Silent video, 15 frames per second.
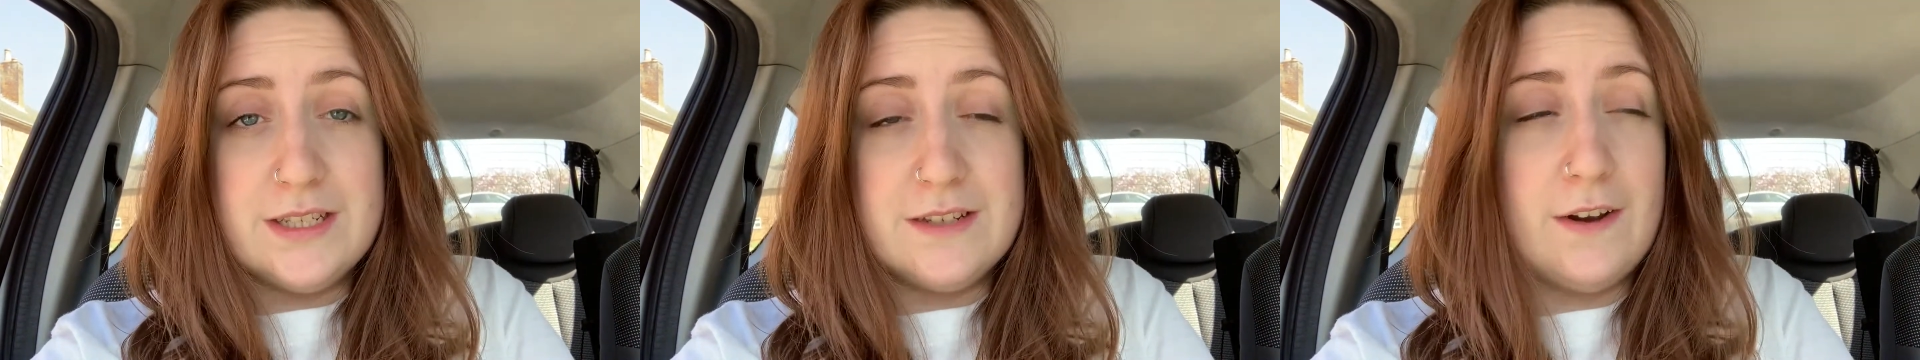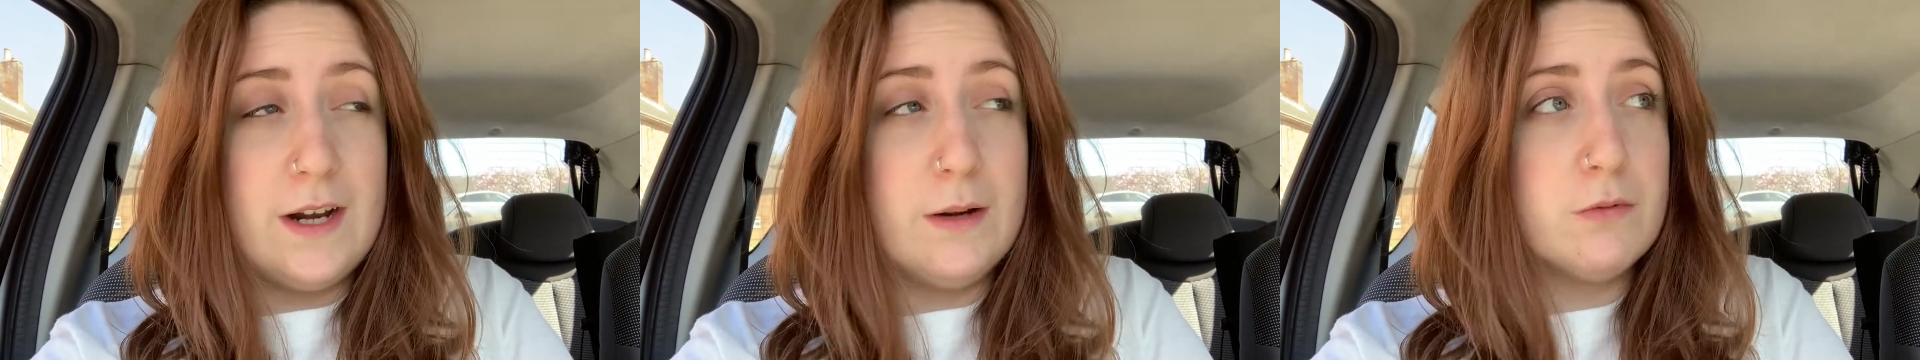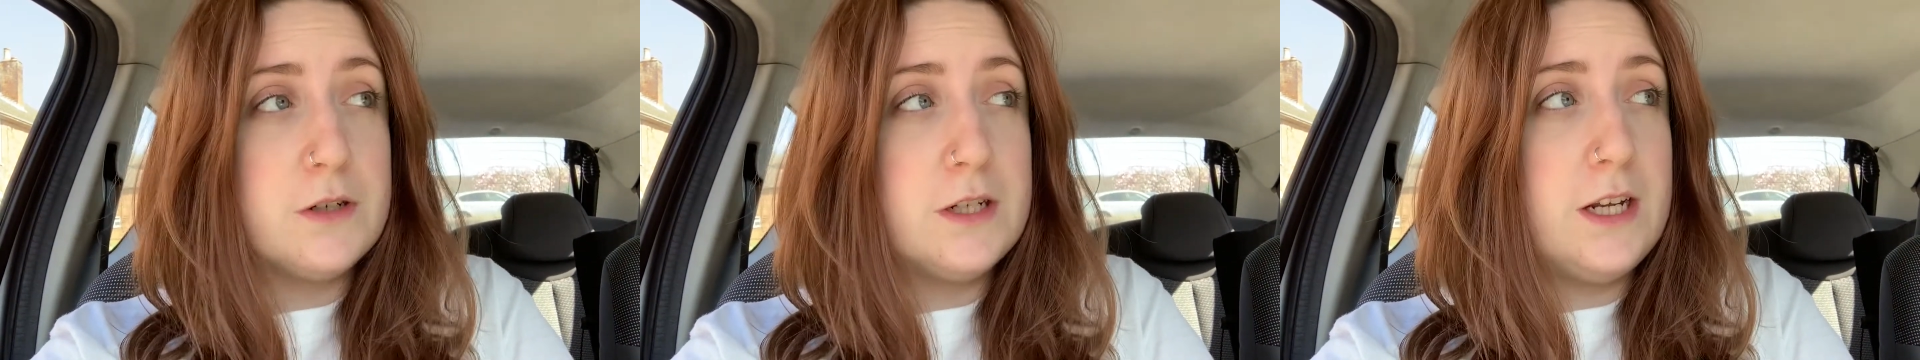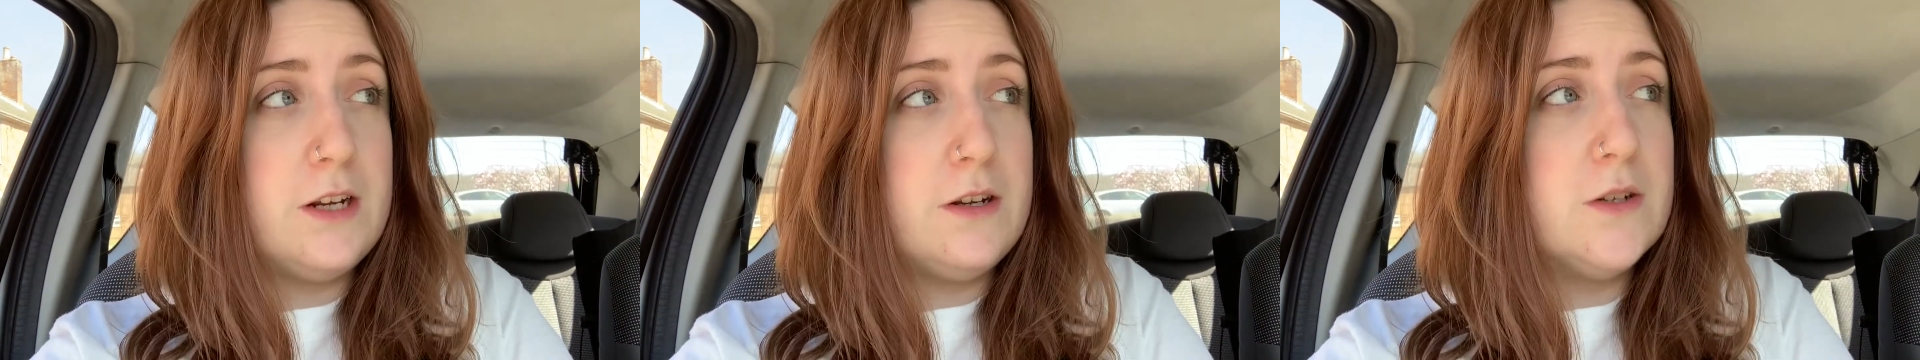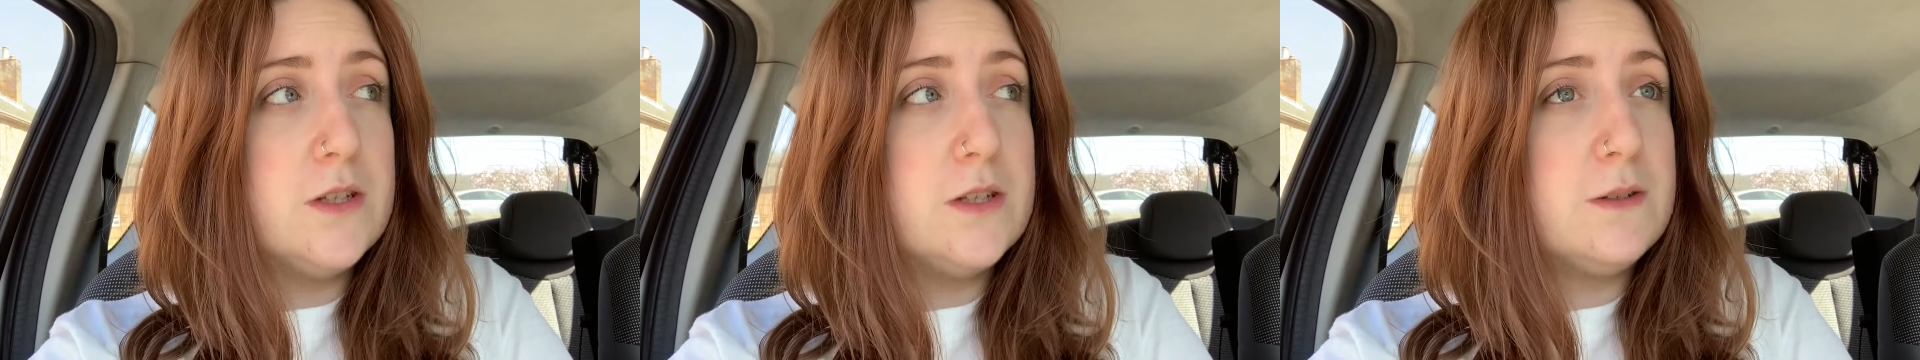it's available to
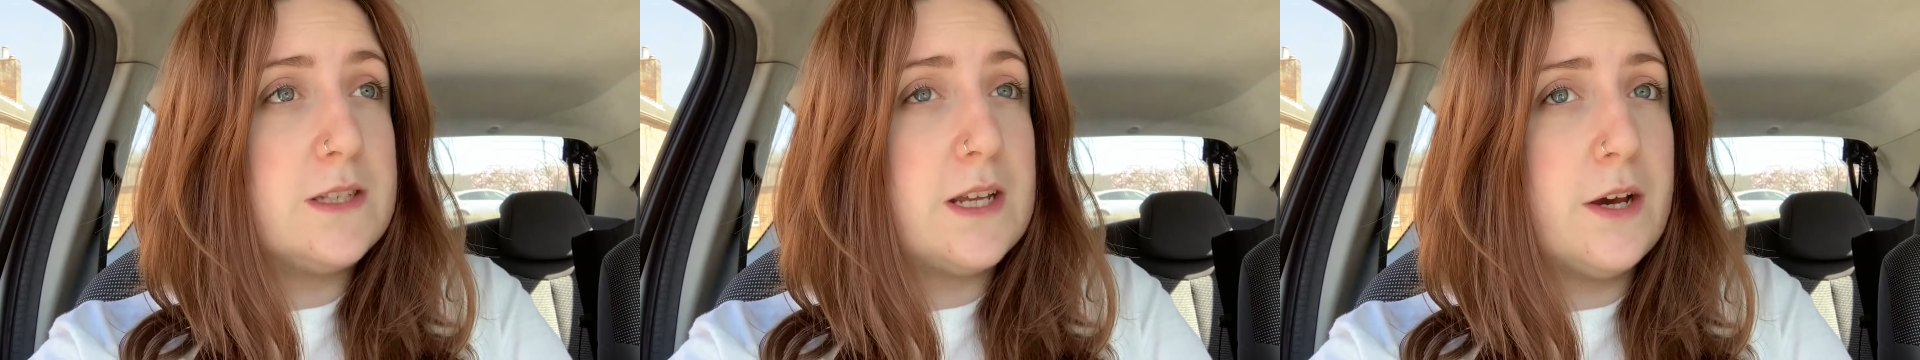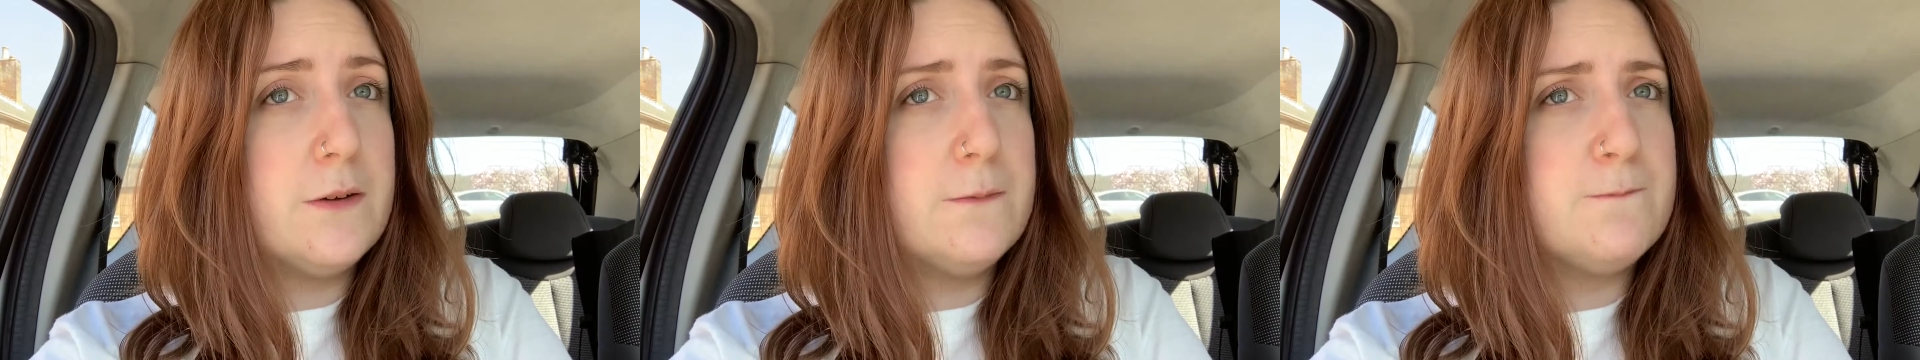use. So